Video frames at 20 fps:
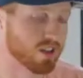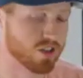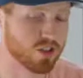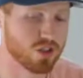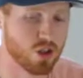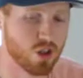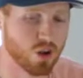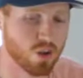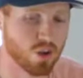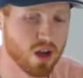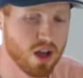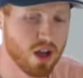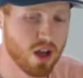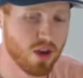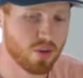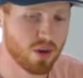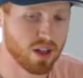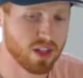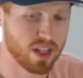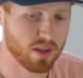And so
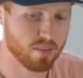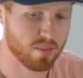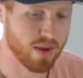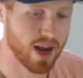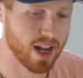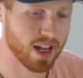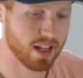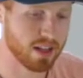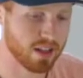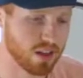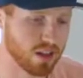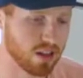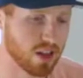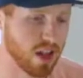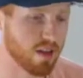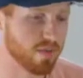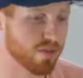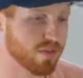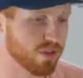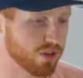really my
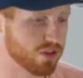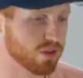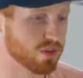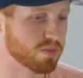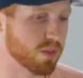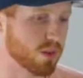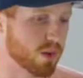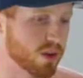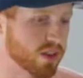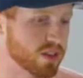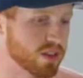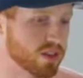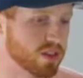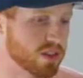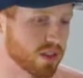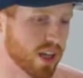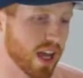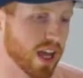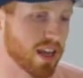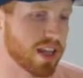love for
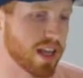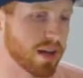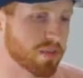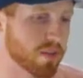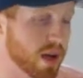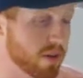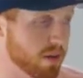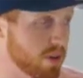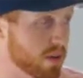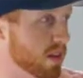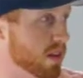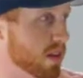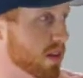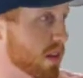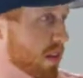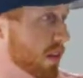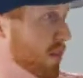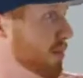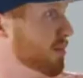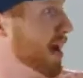sports and then my
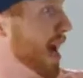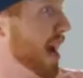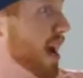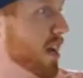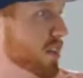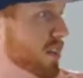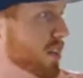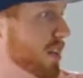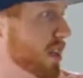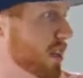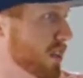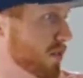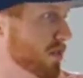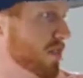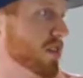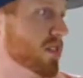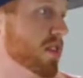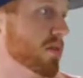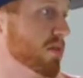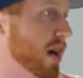really passionate
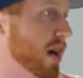interest in